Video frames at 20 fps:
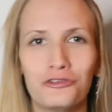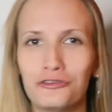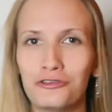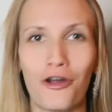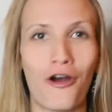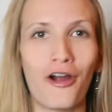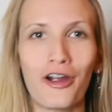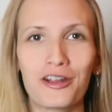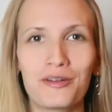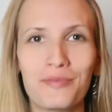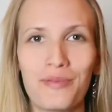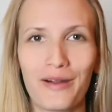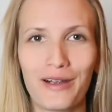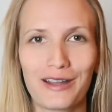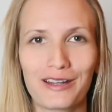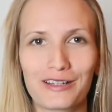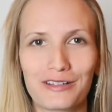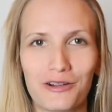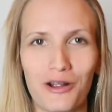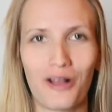dog
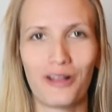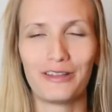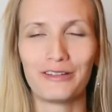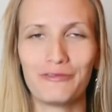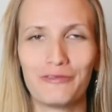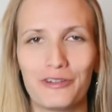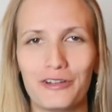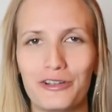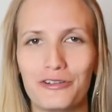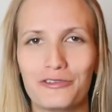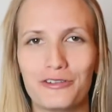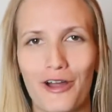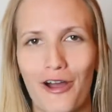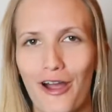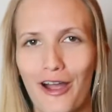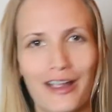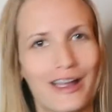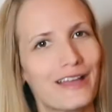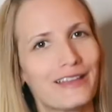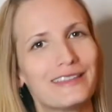park calling for your
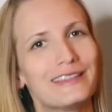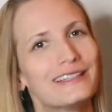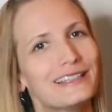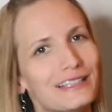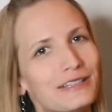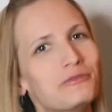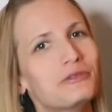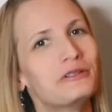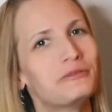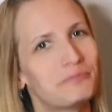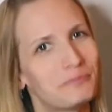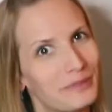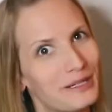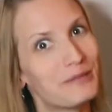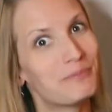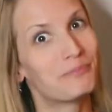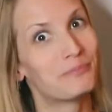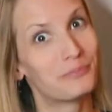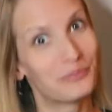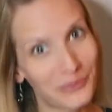dog, I think it would
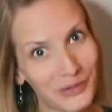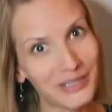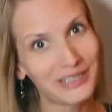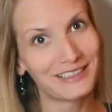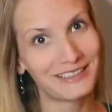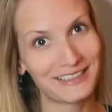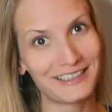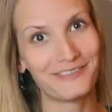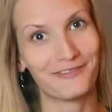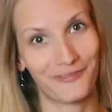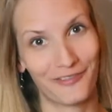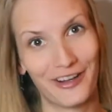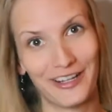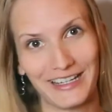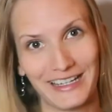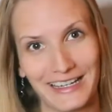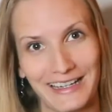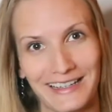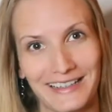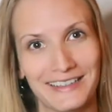be pretty
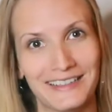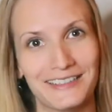funny.